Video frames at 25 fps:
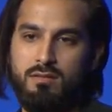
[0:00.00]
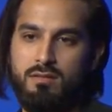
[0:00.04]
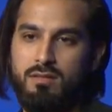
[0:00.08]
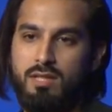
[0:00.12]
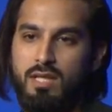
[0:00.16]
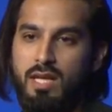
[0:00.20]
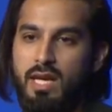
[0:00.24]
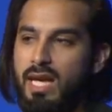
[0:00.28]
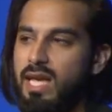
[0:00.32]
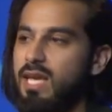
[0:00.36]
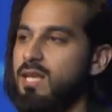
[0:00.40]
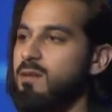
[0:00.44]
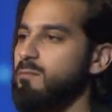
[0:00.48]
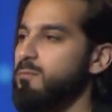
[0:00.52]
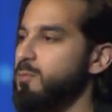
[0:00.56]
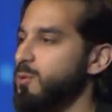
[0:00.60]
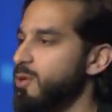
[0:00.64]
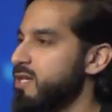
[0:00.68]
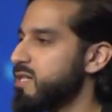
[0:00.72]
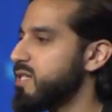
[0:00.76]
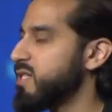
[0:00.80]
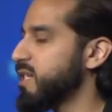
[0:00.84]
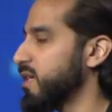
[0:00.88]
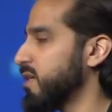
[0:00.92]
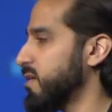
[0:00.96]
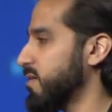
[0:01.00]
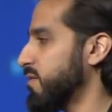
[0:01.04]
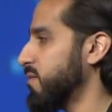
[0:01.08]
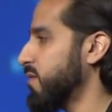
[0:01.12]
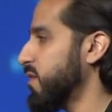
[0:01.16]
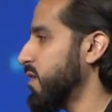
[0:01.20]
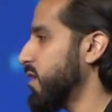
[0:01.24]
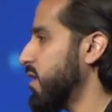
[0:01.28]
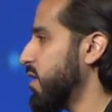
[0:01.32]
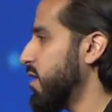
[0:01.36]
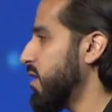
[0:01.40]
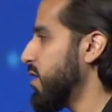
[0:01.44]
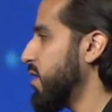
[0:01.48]
In prison,
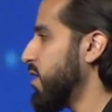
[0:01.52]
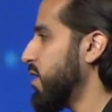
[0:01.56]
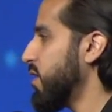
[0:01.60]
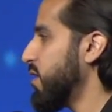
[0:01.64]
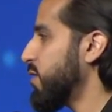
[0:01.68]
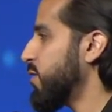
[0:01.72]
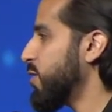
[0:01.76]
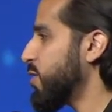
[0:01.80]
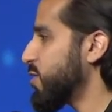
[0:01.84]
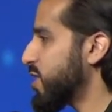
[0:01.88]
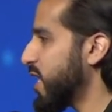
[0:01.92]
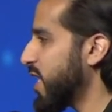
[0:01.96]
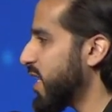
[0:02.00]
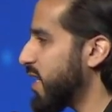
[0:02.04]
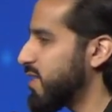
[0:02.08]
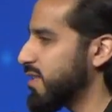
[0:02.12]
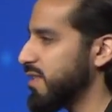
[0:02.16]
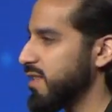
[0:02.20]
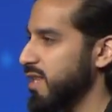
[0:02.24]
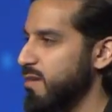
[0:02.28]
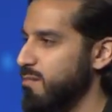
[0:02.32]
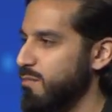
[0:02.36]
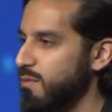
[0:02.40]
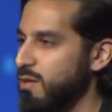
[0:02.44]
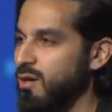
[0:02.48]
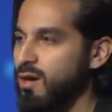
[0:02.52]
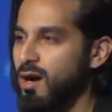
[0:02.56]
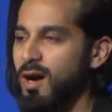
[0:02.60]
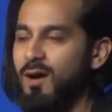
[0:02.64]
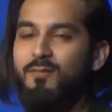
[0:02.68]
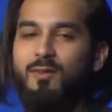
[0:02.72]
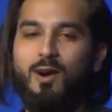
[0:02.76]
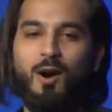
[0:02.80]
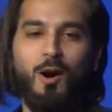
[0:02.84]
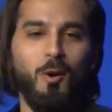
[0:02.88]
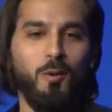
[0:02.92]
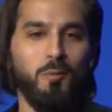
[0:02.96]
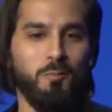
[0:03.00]
there's a glimmer
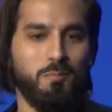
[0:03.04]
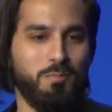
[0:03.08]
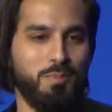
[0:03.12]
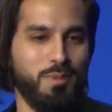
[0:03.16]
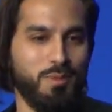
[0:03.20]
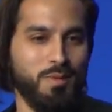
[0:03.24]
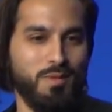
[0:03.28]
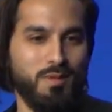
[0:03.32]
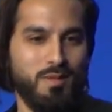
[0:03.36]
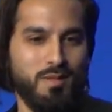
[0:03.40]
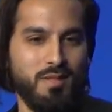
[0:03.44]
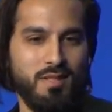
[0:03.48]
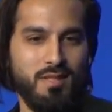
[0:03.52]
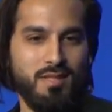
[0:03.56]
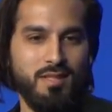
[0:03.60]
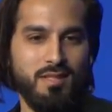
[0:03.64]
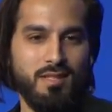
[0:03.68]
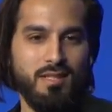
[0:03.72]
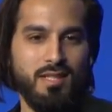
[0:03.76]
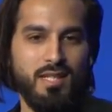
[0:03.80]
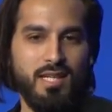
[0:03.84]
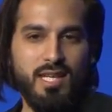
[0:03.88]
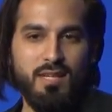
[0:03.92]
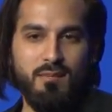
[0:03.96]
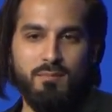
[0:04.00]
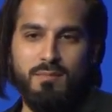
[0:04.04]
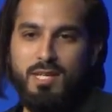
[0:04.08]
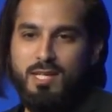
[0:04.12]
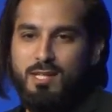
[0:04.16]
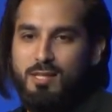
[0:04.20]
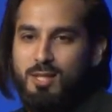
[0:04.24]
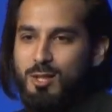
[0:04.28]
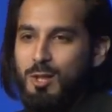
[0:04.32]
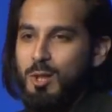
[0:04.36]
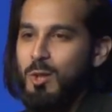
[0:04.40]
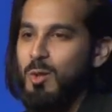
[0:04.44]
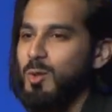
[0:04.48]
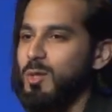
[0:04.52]
of hope. He meets
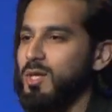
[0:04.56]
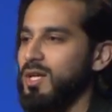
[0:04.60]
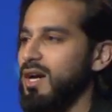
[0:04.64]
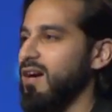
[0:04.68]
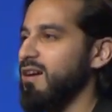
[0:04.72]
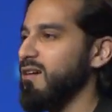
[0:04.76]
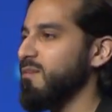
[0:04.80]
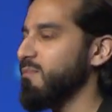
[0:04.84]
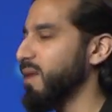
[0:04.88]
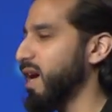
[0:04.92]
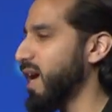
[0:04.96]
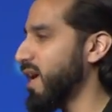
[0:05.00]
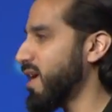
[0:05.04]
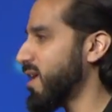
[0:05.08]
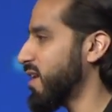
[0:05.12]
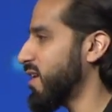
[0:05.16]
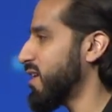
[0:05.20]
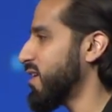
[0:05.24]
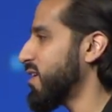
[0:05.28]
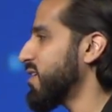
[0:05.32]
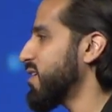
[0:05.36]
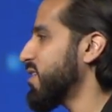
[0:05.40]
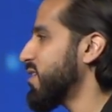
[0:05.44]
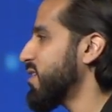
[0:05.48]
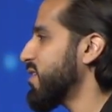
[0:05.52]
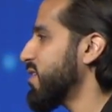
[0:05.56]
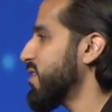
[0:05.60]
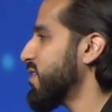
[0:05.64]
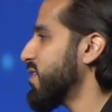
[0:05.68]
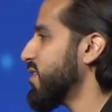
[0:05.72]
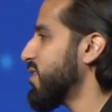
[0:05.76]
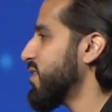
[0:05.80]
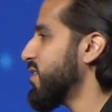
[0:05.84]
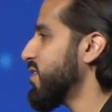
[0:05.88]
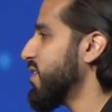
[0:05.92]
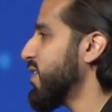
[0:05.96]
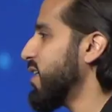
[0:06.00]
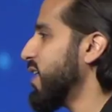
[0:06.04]
two young men,
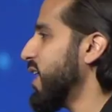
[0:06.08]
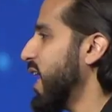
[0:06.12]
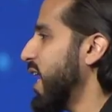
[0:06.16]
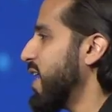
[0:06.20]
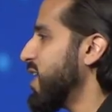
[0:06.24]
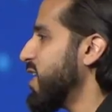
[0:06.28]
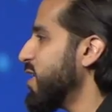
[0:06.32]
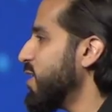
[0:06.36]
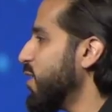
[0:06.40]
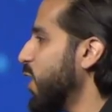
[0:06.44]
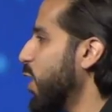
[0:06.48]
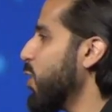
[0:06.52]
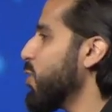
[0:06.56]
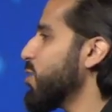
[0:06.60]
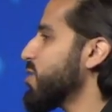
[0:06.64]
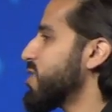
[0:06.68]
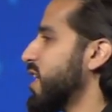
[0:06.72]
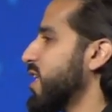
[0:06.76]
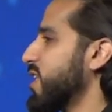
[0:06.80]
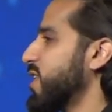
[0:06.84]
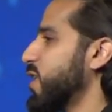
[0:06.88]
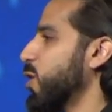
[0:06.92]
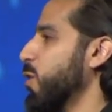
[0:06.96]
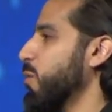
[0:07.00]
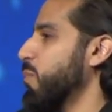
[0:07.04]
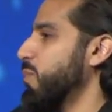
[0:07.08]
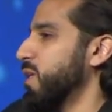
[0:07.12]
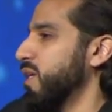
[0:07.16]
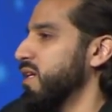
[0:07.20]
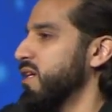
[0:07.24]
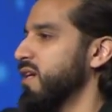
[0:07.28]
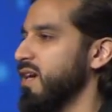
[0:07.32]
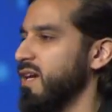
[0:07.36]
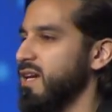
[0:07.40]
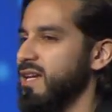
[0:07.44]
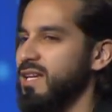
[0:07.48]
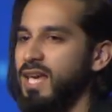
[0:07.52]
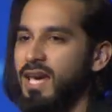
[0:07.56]
and he knows that they'll be
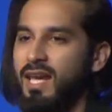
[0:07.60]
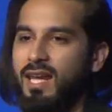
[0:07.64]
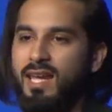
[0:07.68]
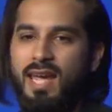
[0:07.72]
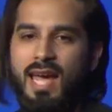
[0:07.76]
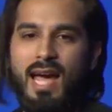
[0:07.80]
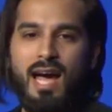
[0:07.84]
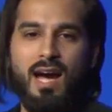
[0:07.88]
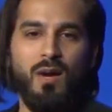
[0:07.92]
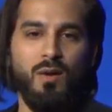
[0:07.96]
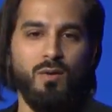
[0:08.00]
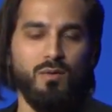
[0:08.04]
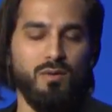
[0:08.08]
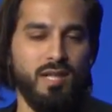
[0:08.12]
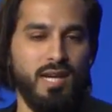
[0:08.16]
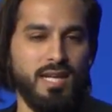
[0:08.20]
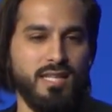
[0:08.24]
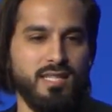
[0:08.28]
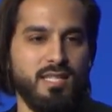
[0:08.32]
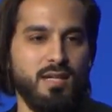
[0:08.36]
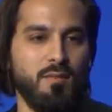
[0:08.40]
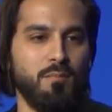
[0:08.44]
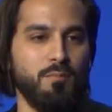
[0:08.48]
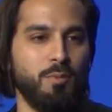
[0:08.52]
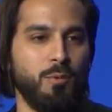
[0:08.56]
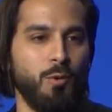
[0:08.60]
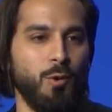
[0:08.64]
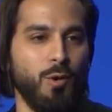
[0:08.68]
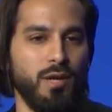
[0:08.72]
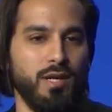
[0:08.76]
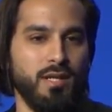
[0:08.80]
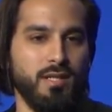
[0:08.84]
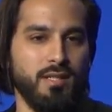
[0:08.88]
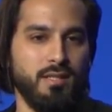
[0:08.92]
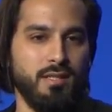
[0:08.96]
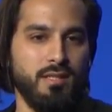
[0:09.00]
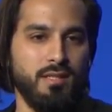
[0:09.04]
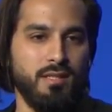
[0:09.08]
getting out at some
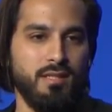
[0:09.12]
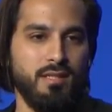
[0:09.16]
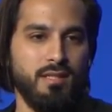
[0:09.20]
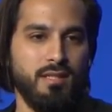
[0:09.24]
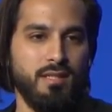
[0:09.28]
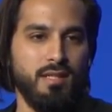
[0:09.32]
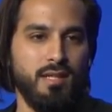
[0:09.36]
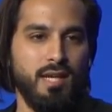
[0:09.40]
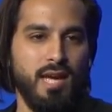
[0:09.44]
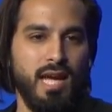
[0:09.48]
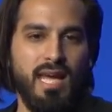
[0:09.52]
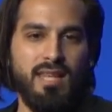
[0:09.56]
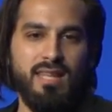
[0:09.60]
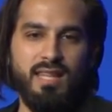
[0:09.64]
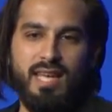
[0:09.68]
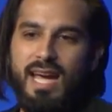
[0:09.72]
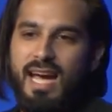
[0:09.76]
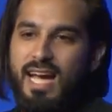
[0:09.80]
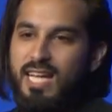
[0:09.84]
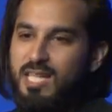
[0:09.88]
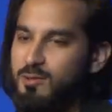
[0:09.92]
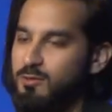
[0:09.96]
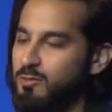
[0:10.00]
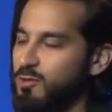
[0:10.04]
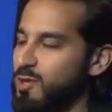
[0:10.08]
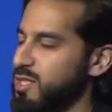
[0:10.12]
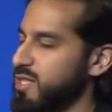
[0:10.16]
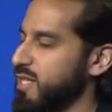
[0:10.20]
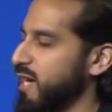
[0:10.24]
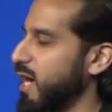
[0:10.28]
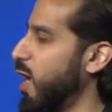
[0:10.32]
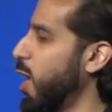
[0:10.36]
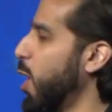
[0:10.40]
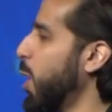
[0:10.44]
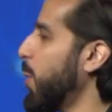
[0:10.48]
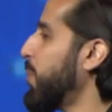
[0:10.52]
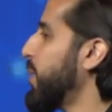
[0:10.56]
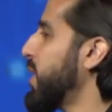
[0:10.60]
point. And they ask for his
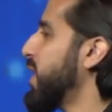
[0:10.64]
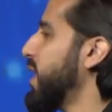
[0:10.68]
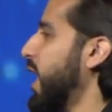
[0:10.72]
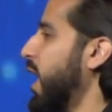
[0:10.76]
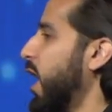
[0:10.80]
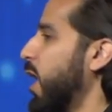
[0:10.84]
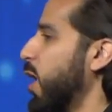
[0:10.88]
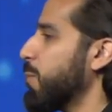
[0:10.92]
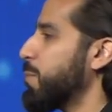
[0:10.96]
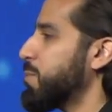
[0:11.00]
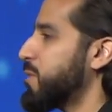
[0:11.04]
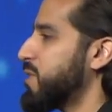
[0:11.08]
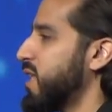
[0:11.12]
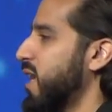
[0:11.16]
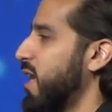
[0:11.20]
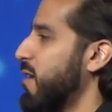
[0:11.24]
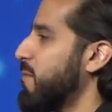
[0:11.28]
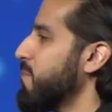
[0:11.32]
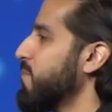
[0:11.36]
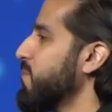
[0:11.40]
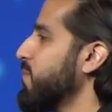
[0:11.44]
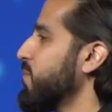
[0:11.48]
help, he helps them,